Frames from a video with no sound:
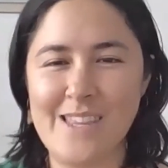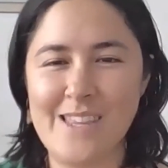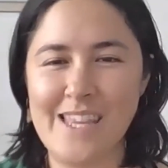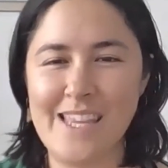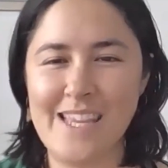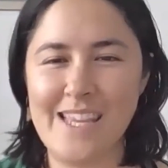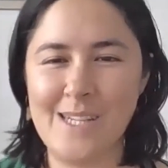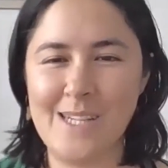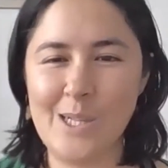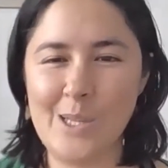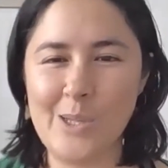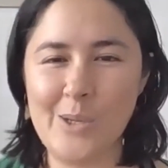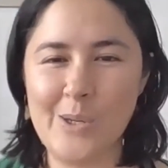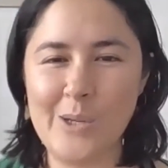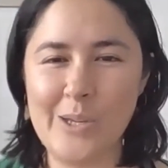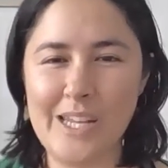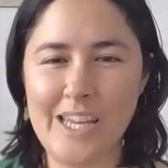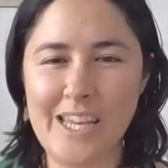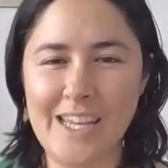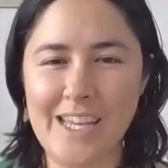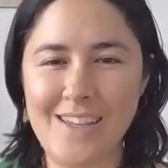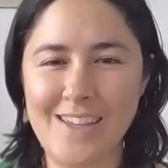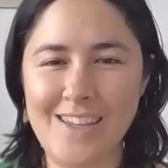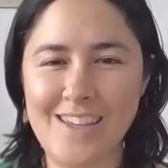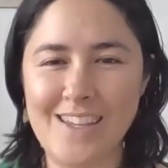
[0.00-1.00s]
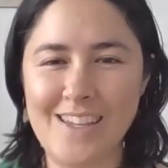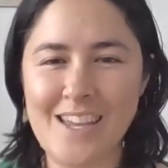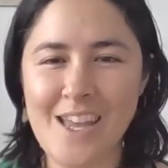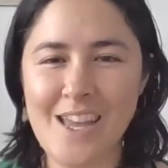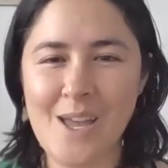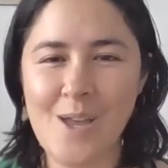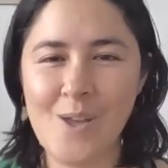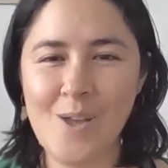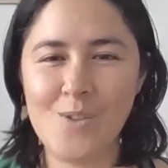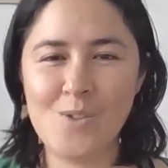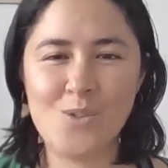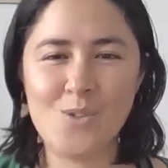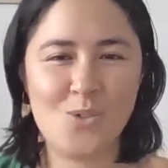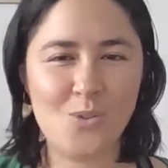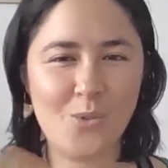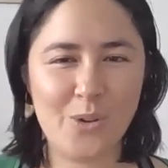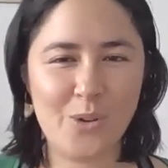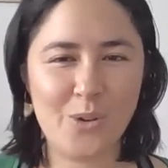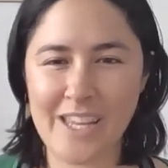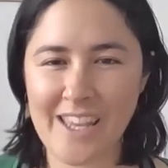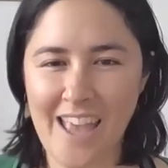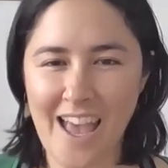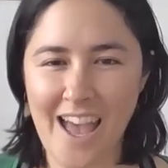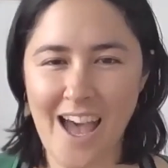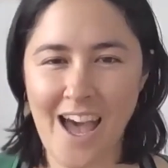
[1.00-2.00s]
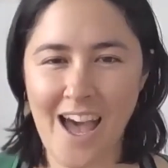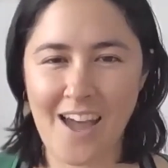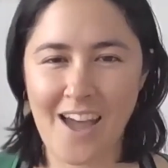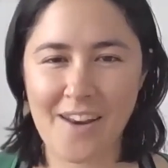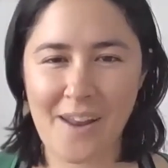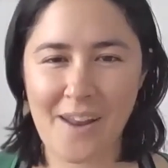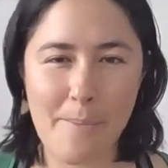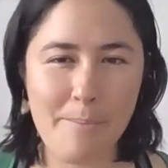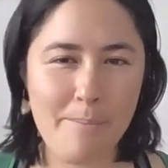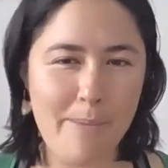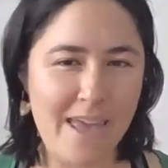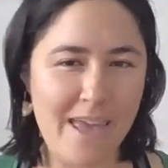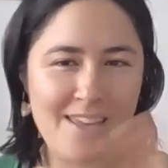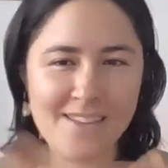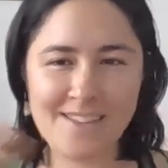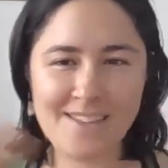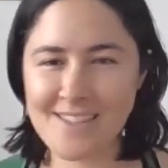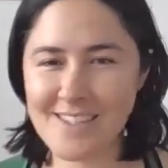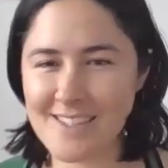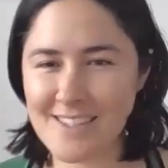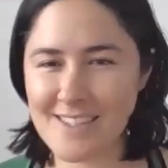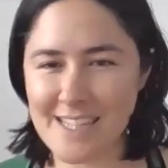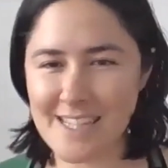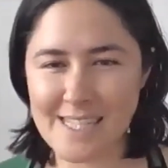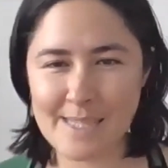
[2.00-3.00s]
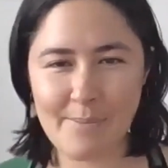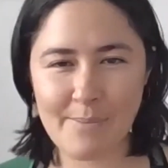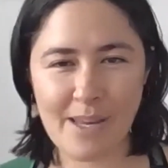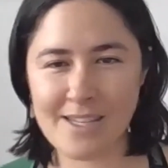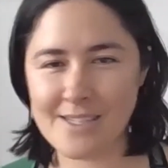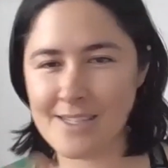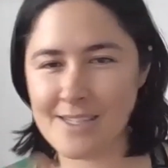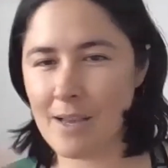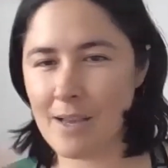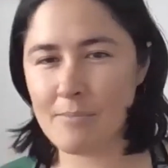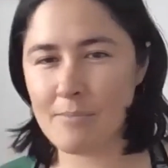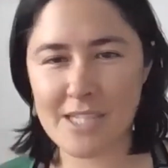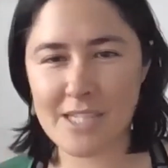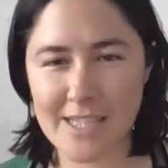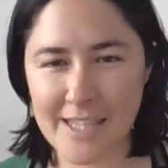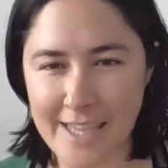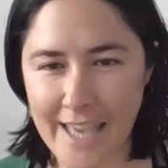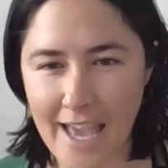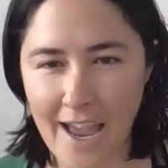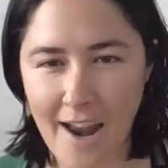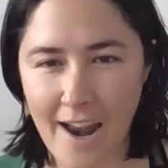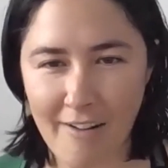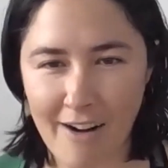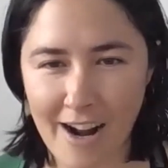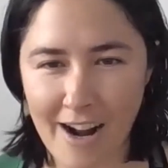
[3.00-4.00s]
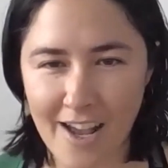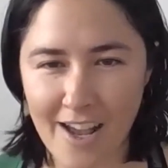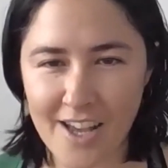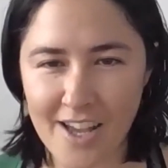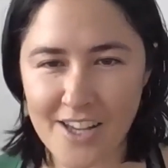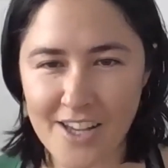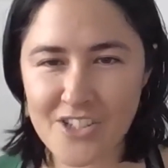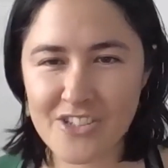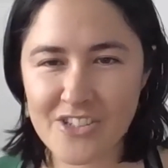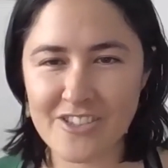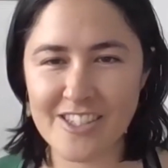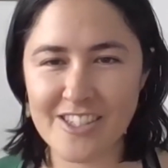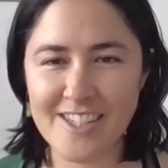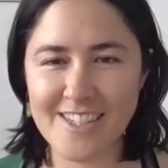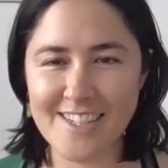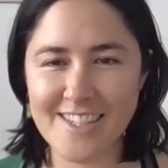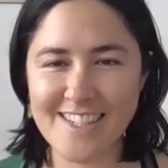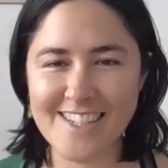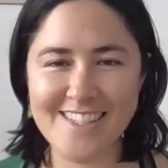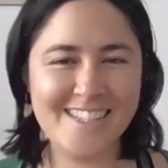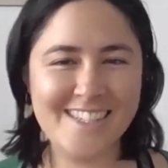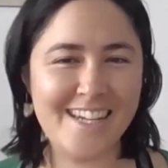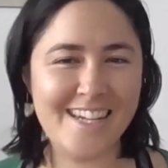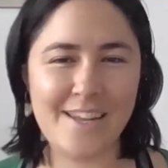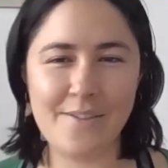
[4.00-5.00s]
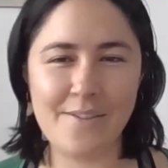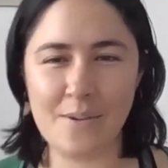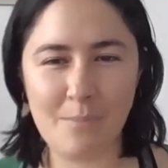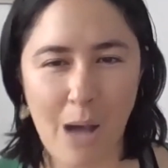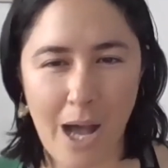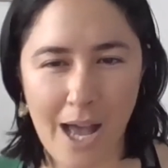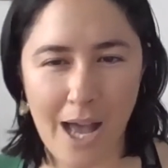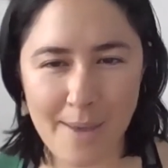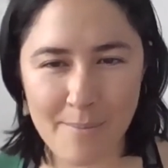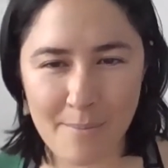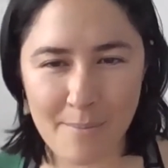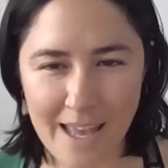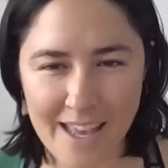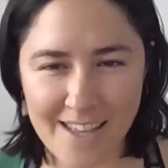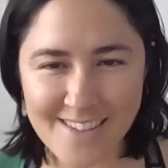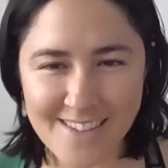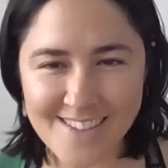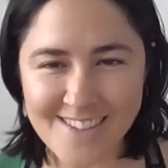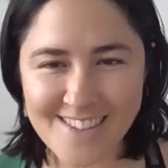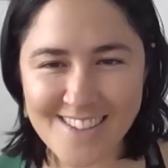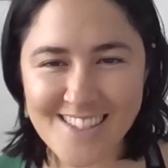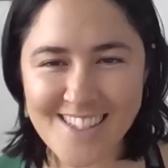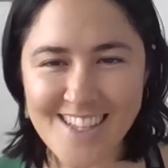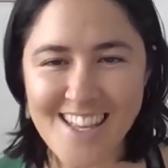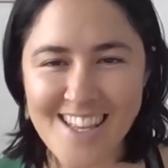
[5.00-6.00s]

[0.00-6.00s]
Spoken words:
including sorting out a mess that's been dumped in the garage that isn't even my mess.